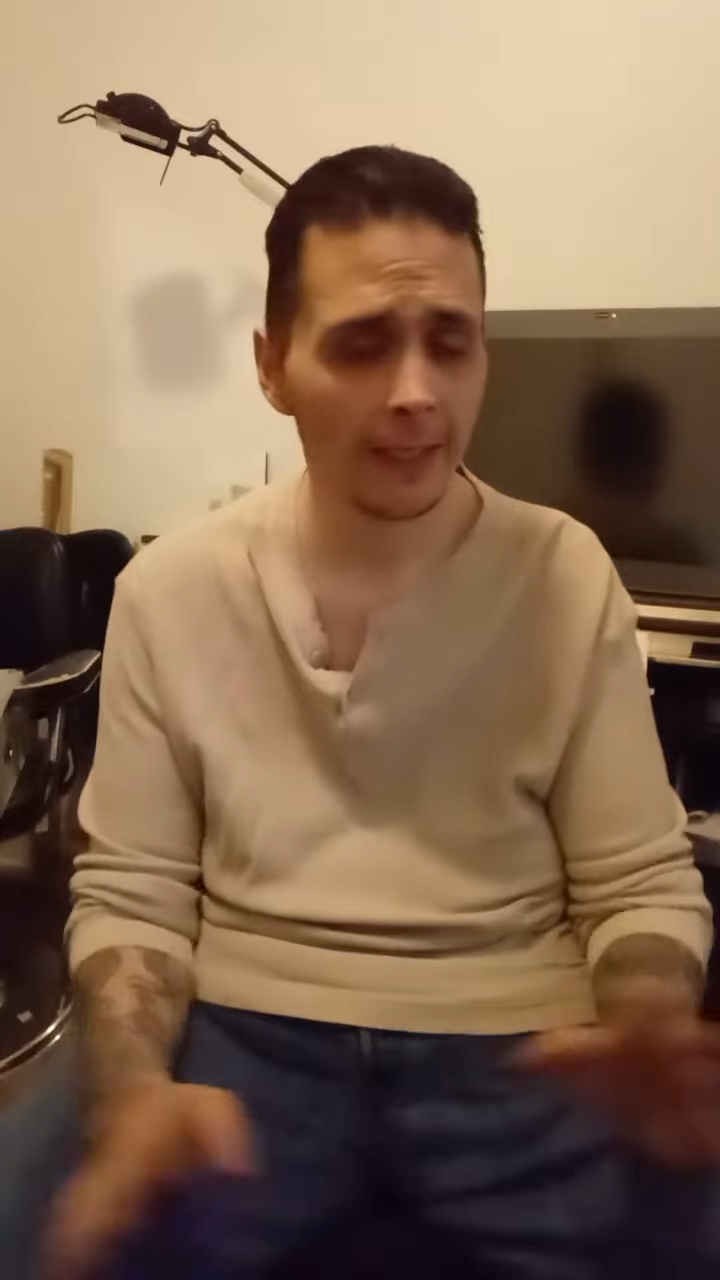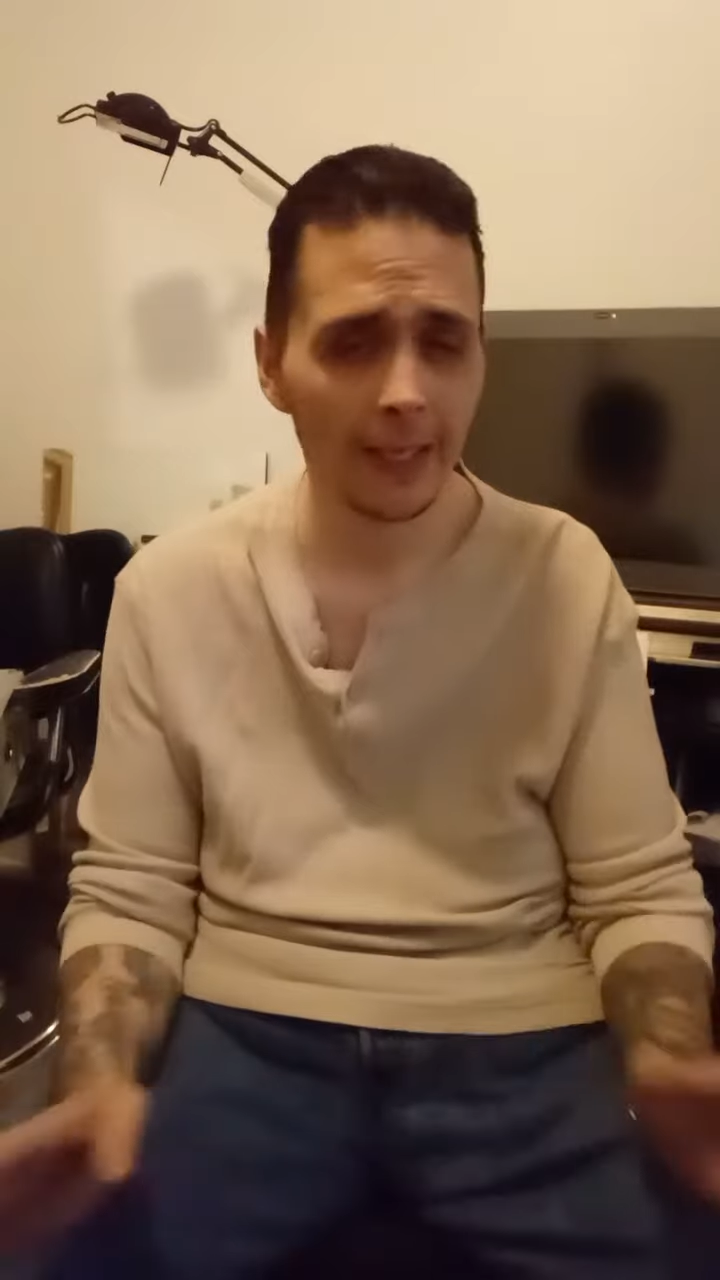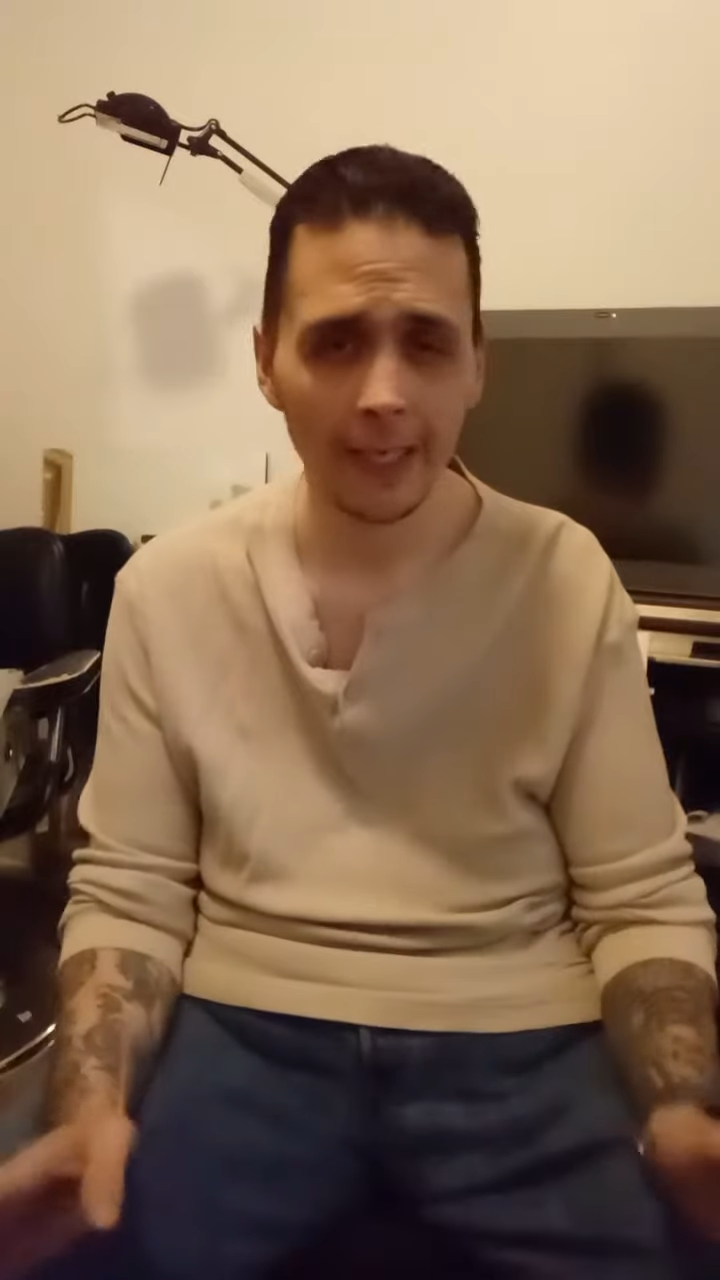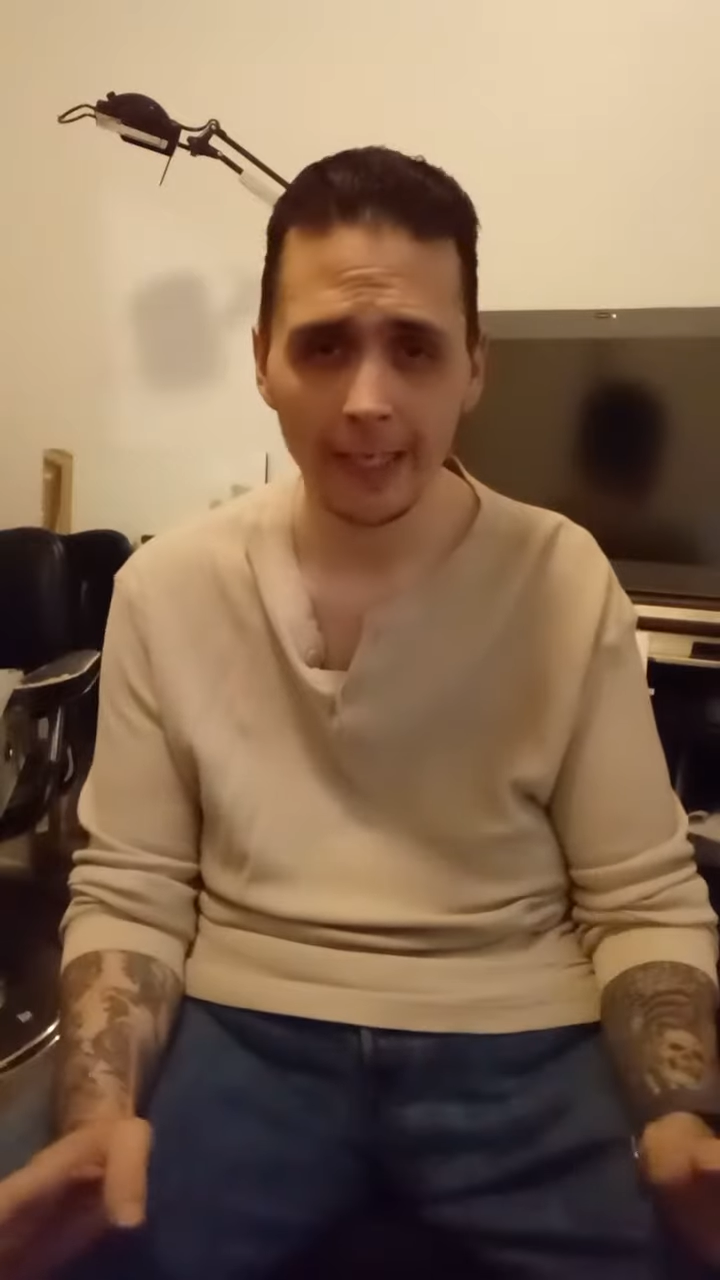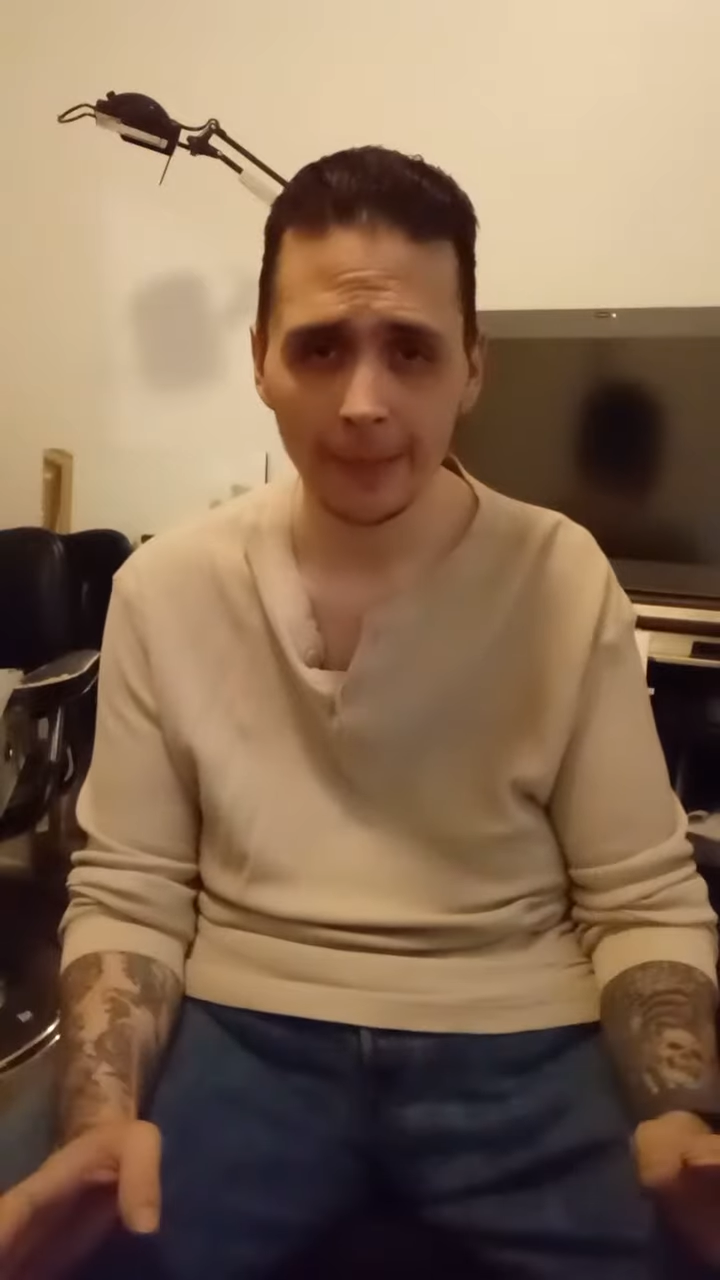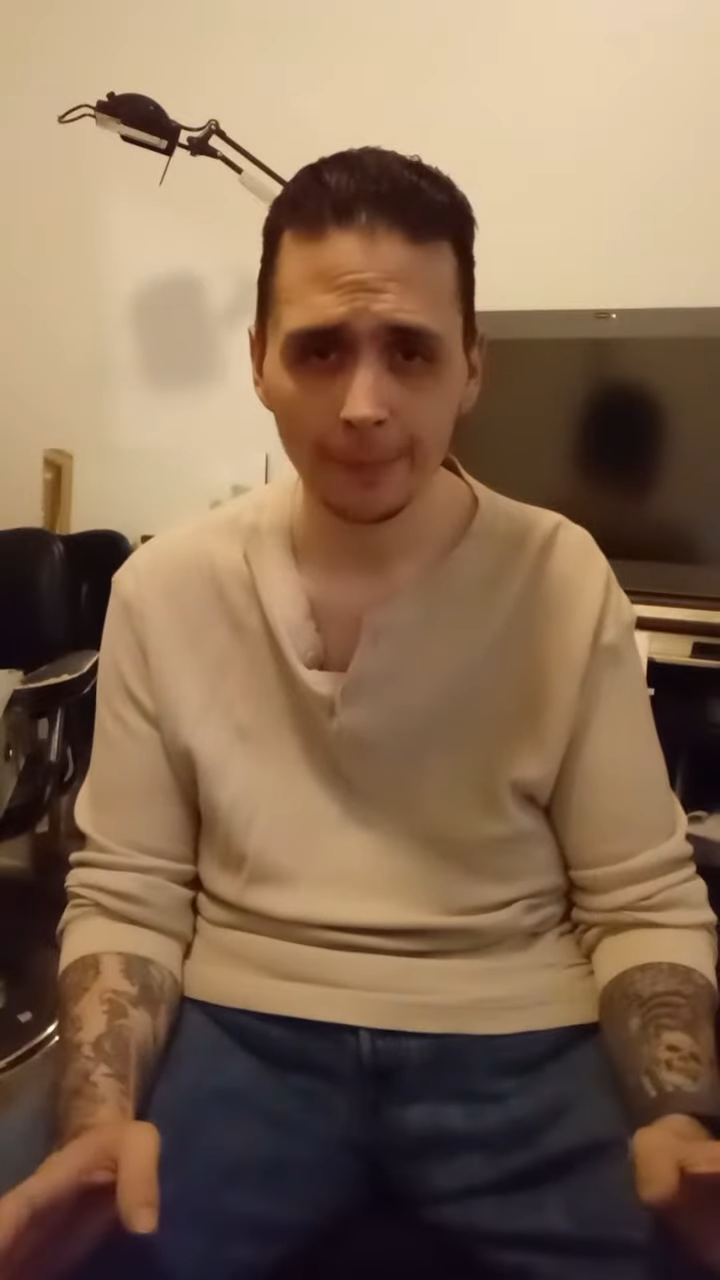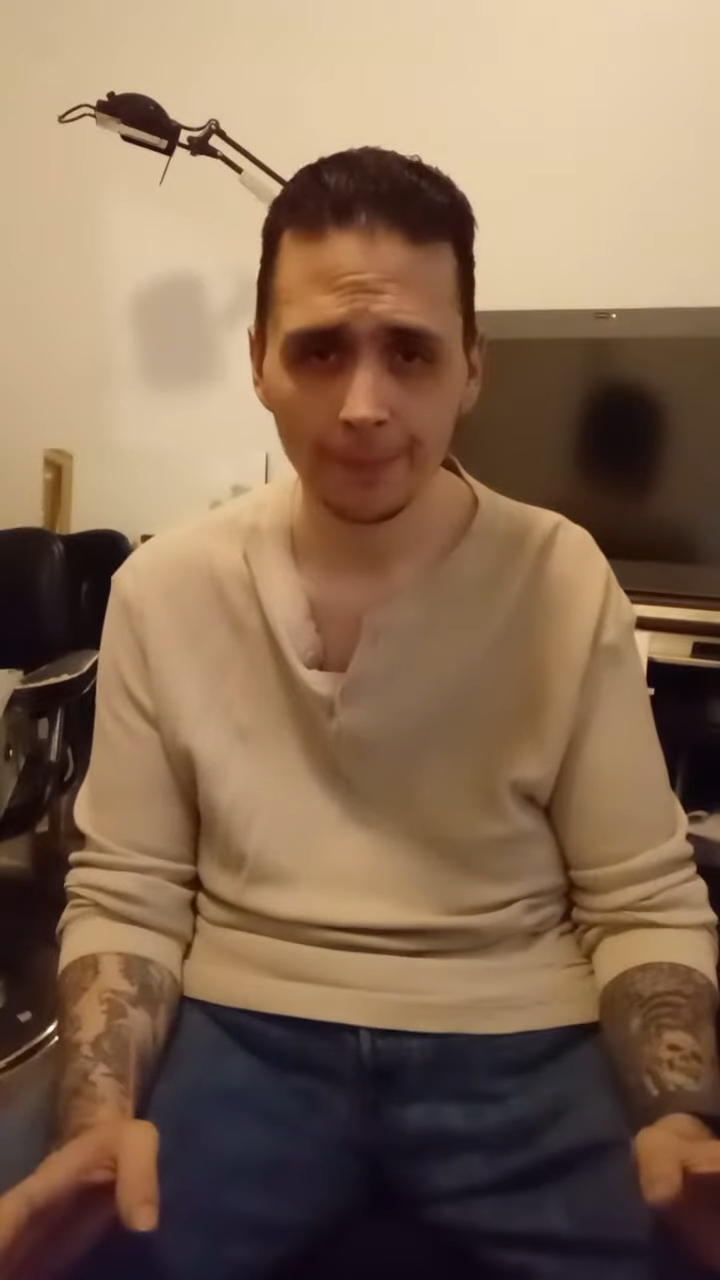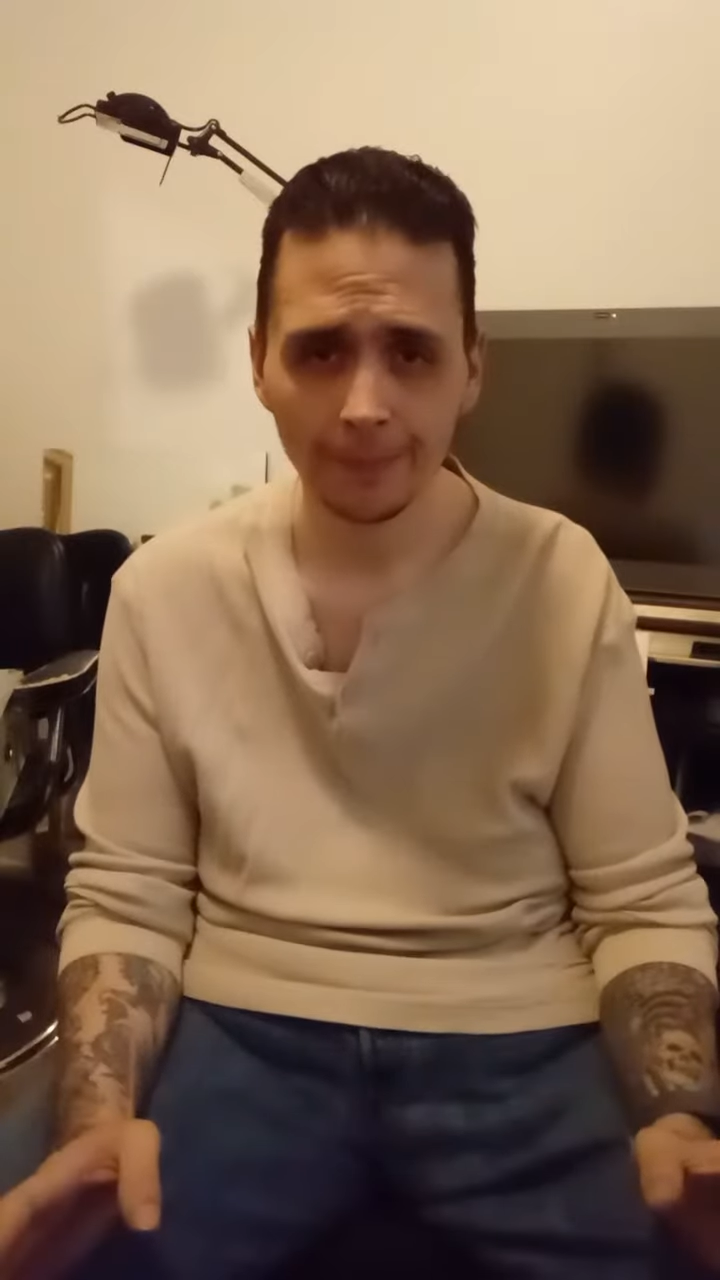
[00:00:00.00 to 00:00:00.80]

of that yet.